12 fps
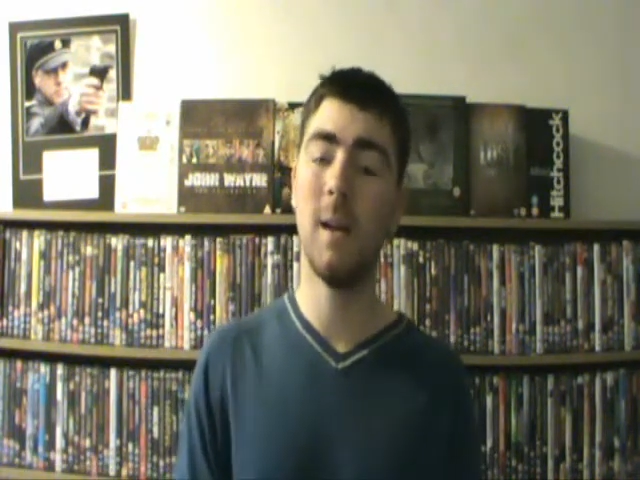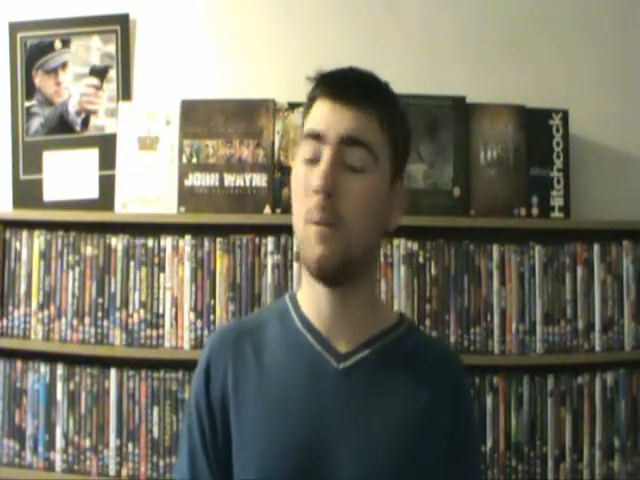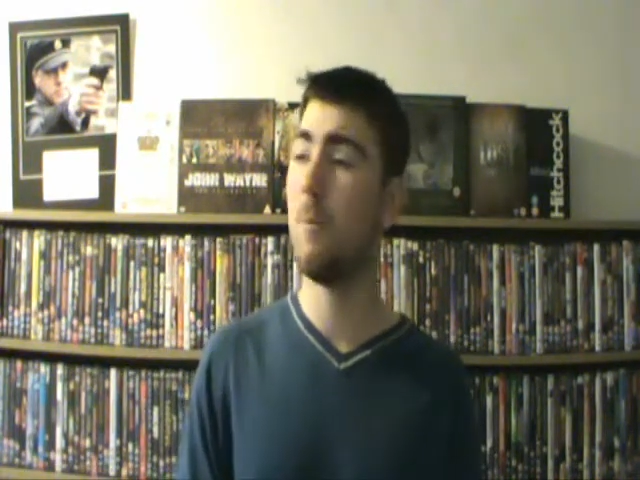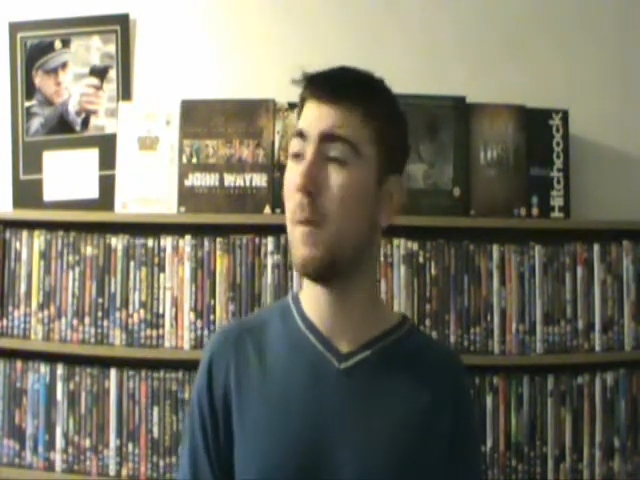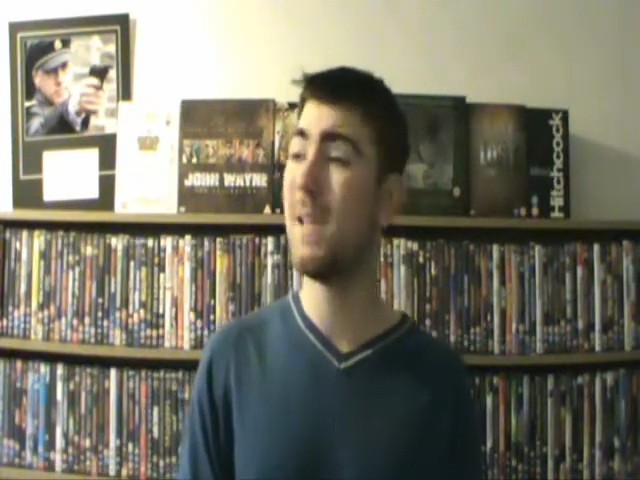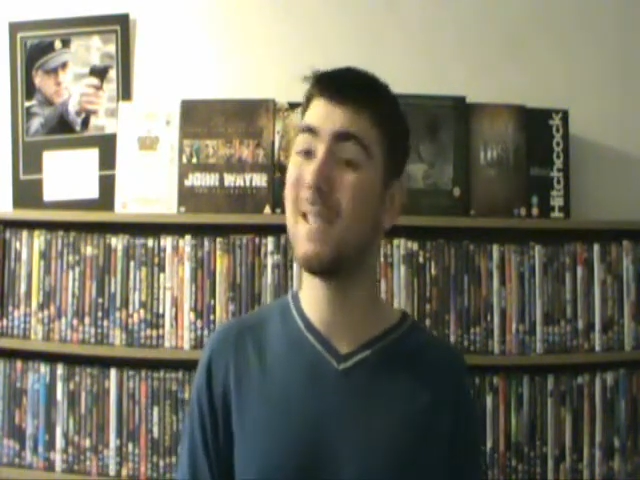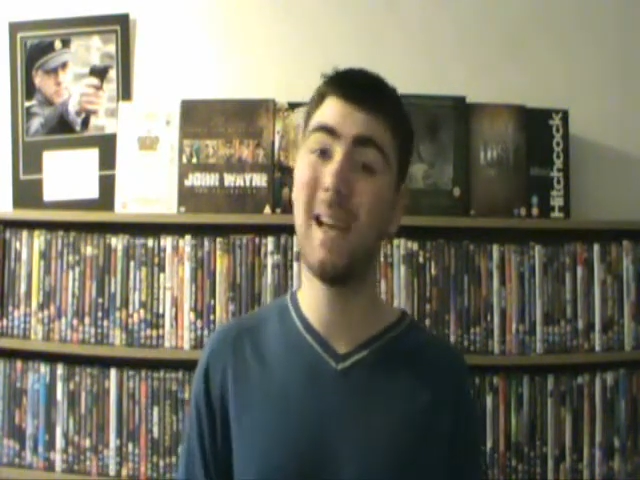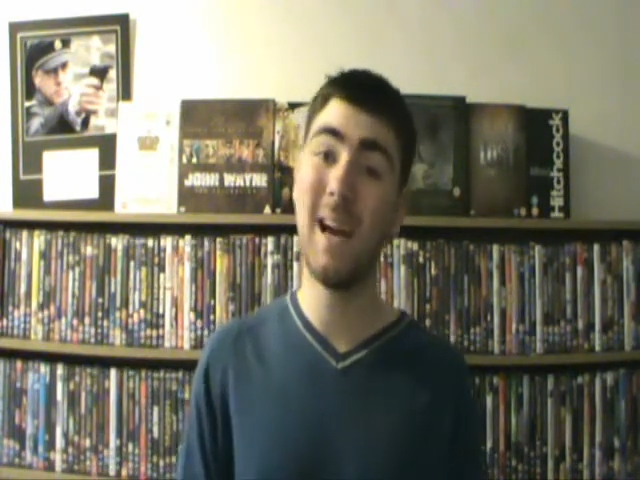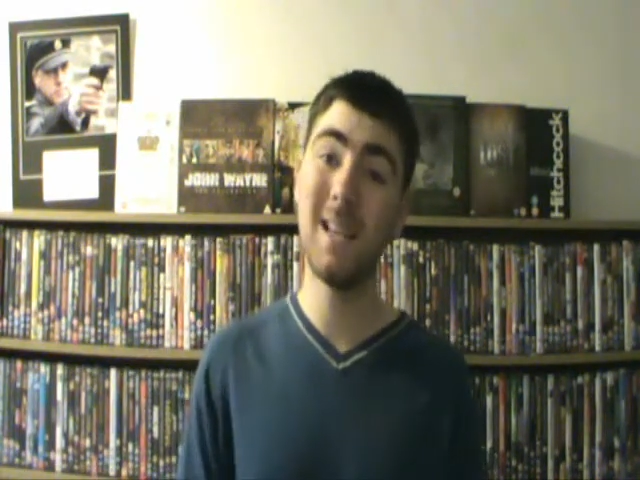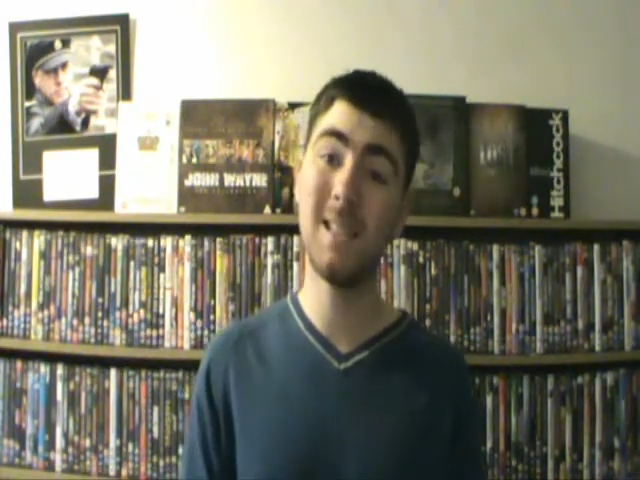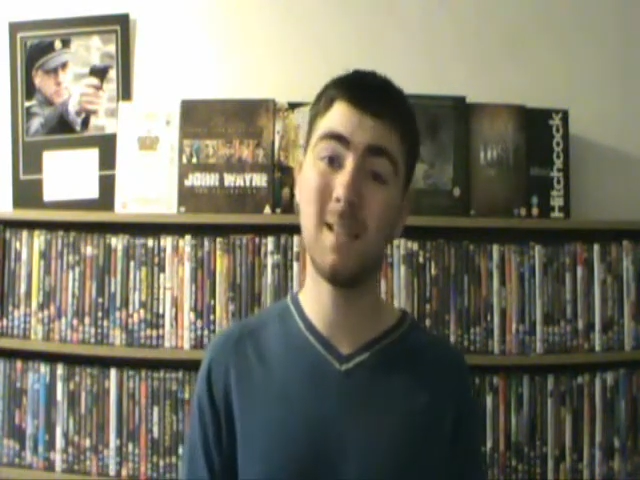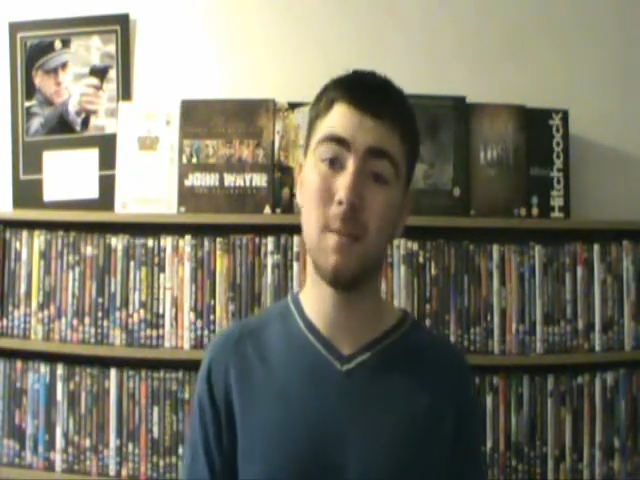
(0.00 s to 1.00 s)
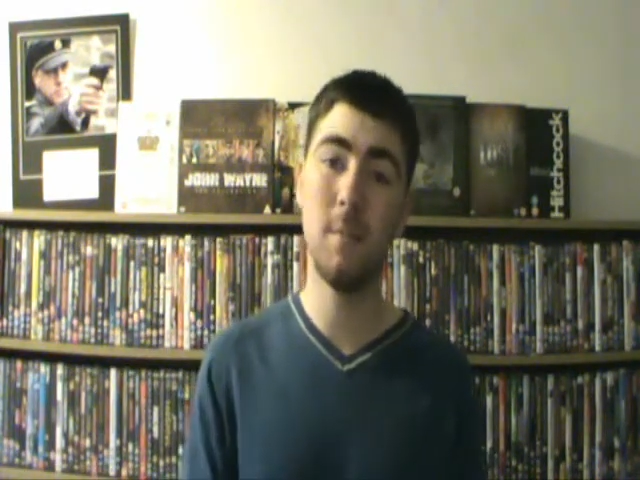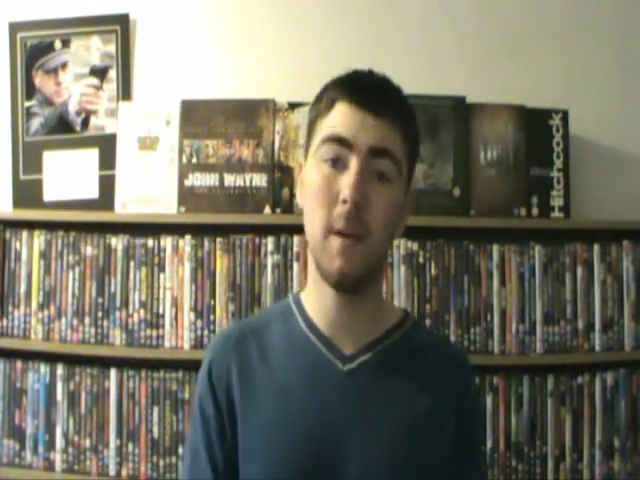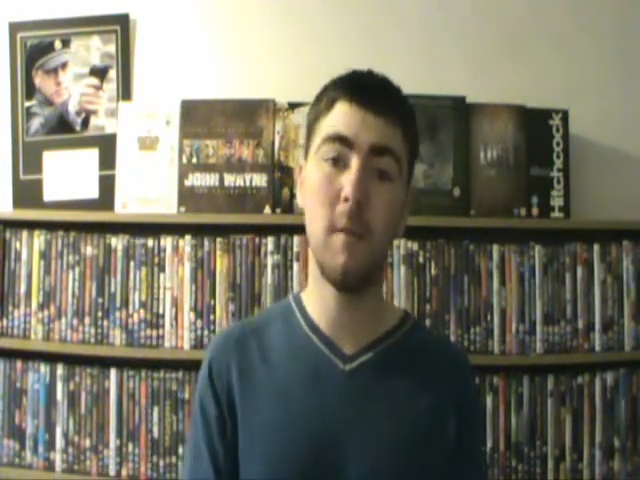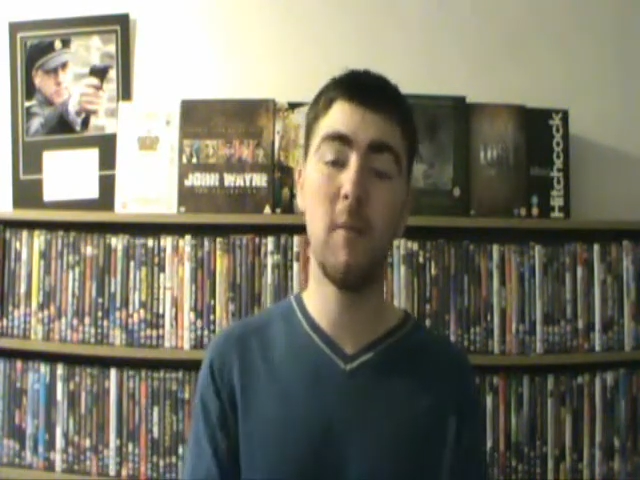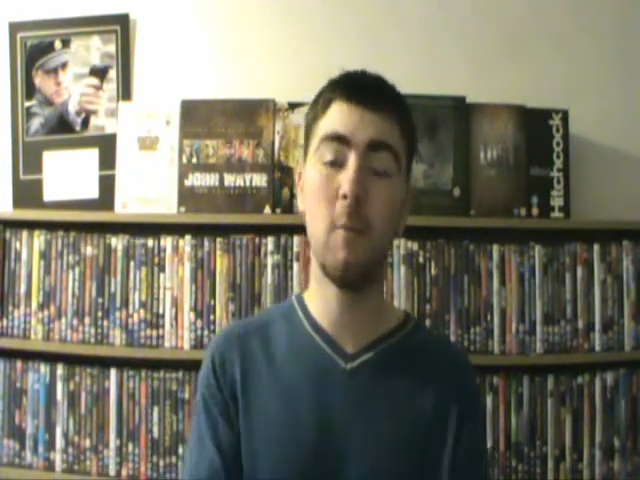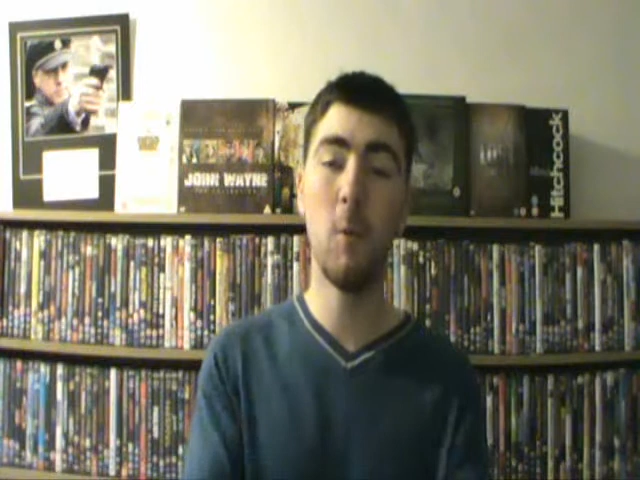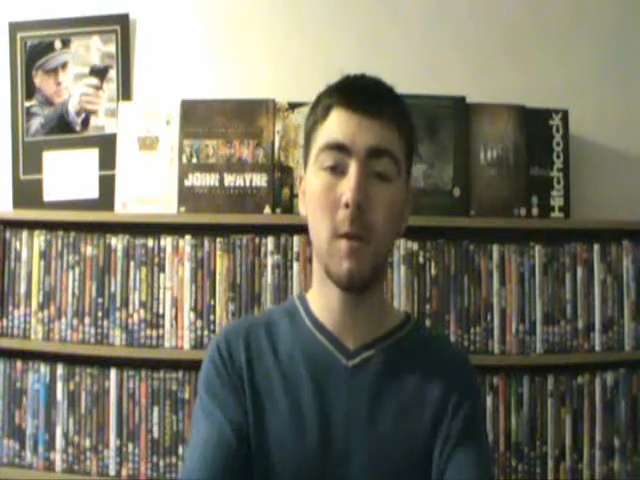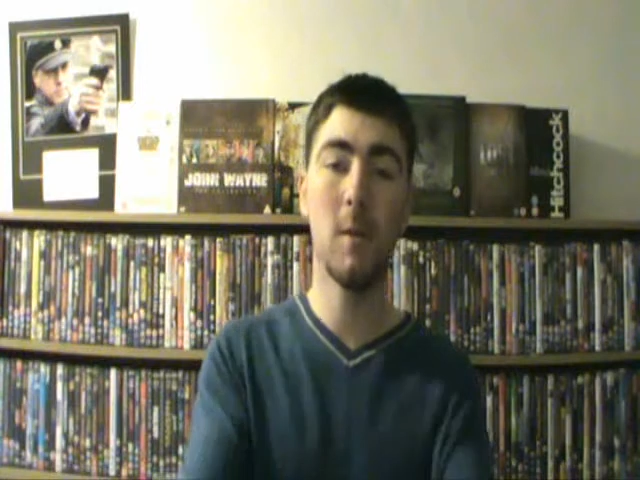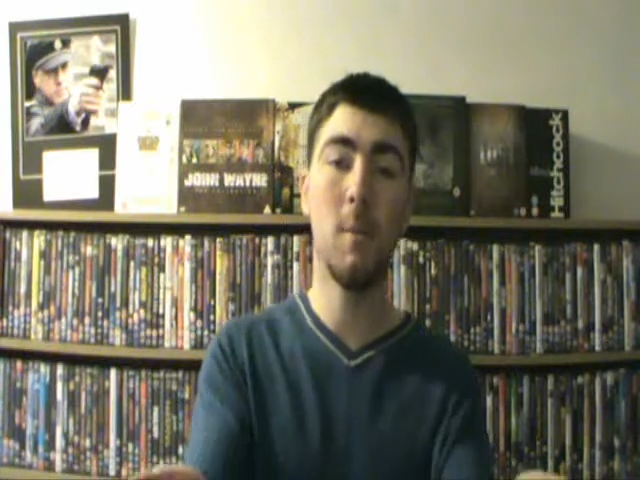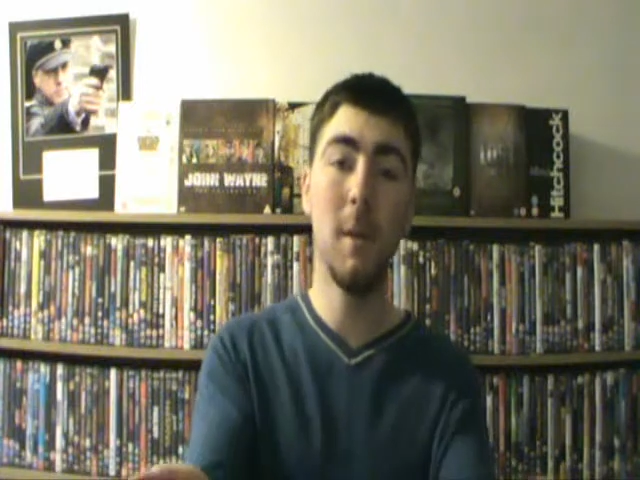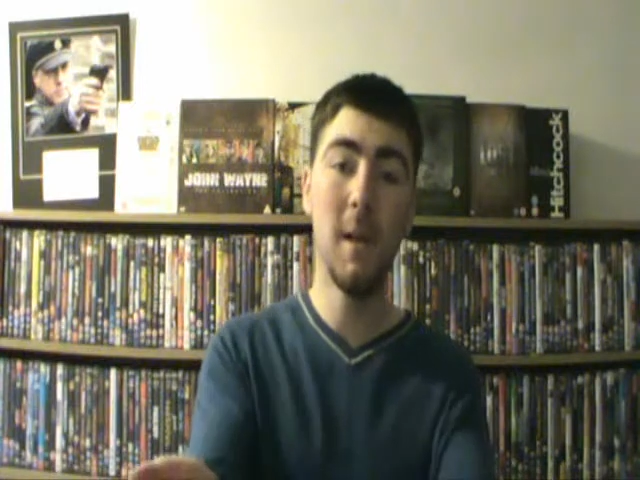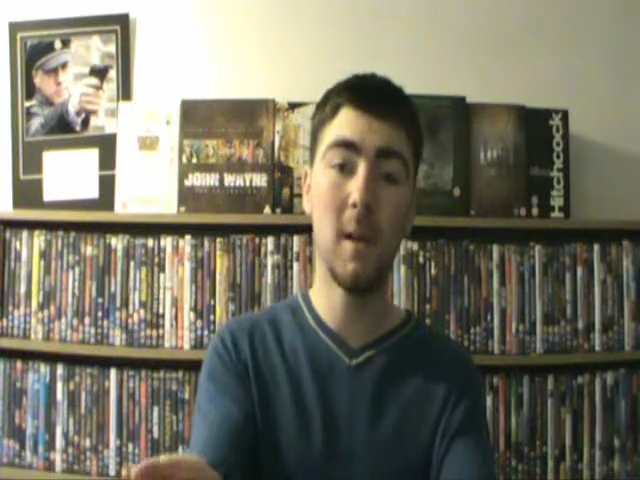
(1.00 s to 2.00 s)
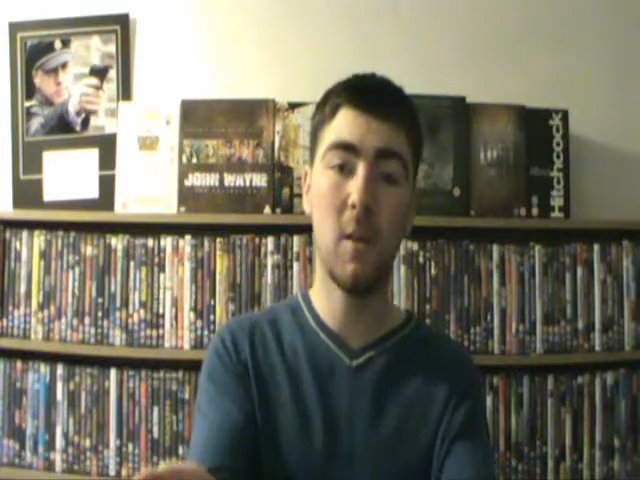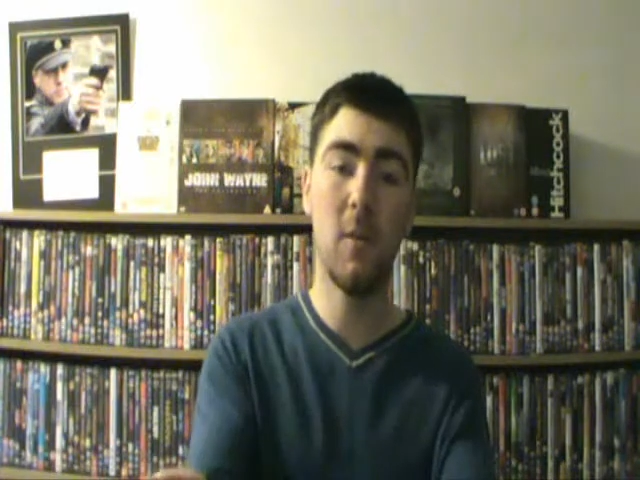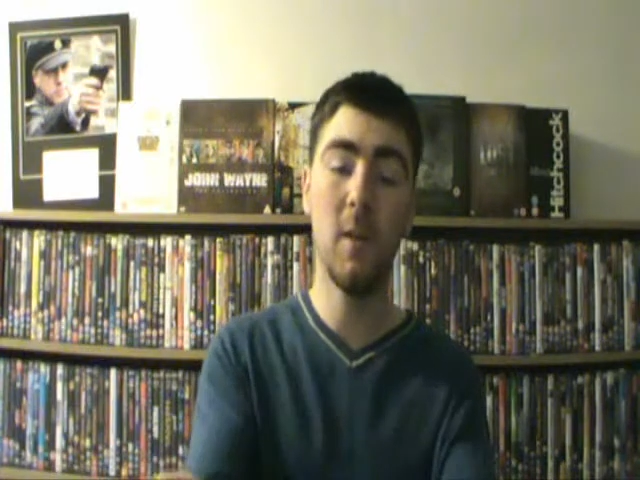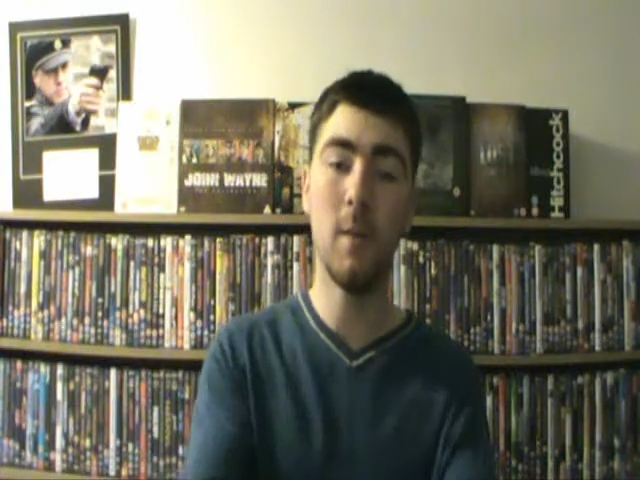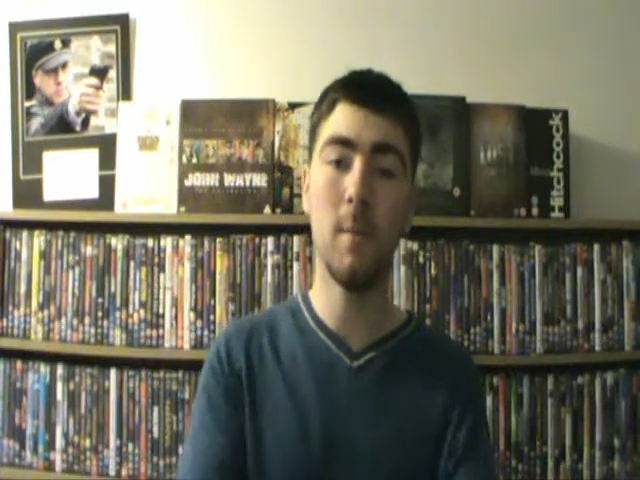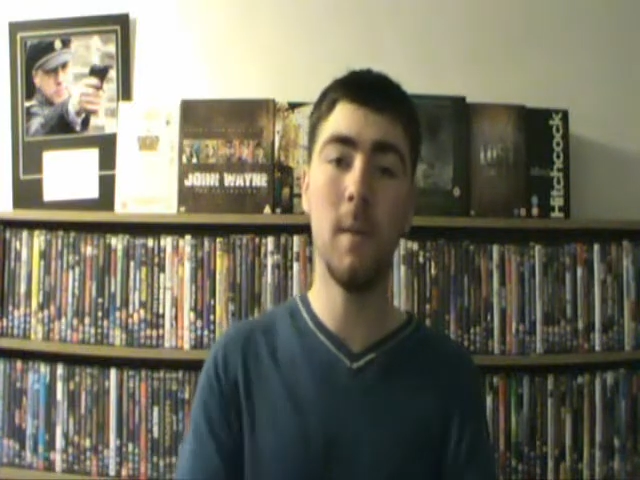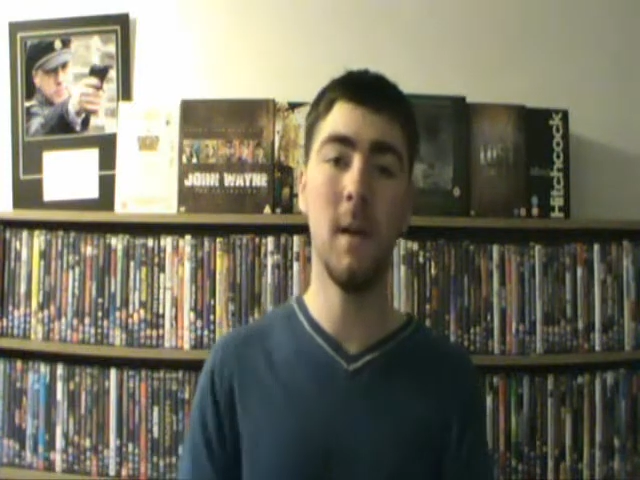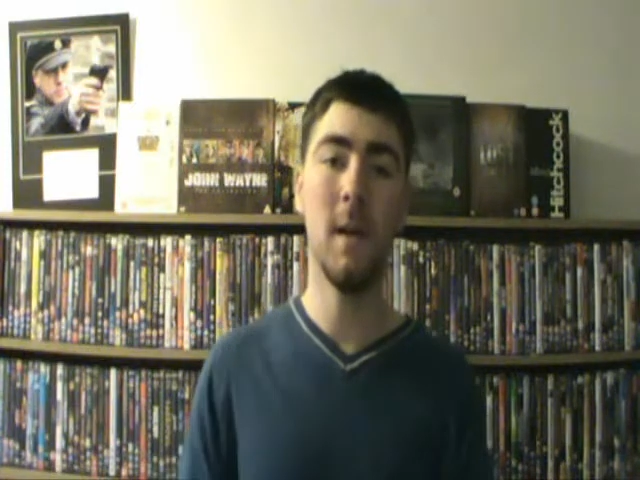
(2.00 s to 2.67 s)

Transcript: and he basically asked them if they wanted to be in his film.